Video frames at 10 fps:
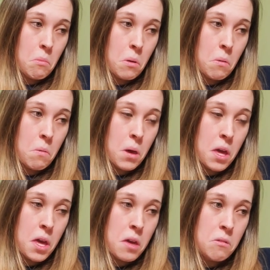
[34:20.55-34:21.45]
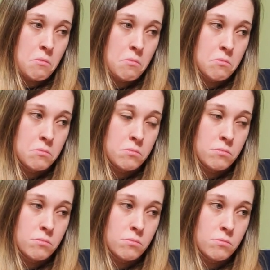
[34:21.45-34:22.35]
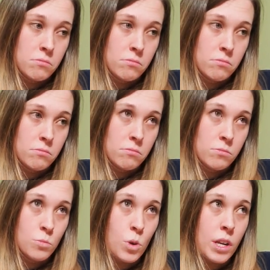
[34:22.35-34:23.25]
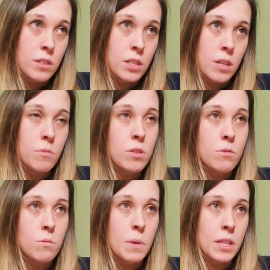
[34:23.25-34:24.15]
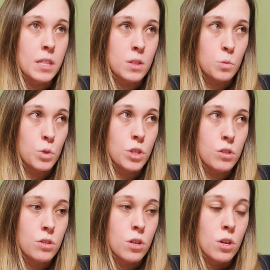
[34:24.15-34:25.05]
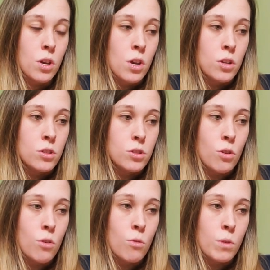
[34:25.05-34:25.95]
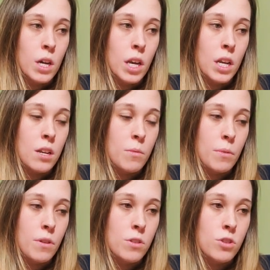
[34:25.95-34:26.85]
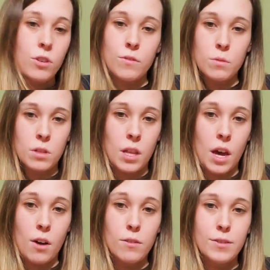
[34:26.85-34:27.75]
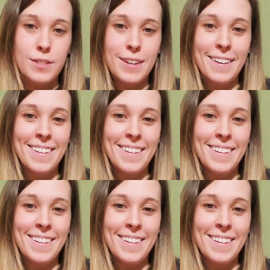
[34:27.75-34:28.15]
okay, what else can we do to make this worse? So we got to eat up all the junk food in the house.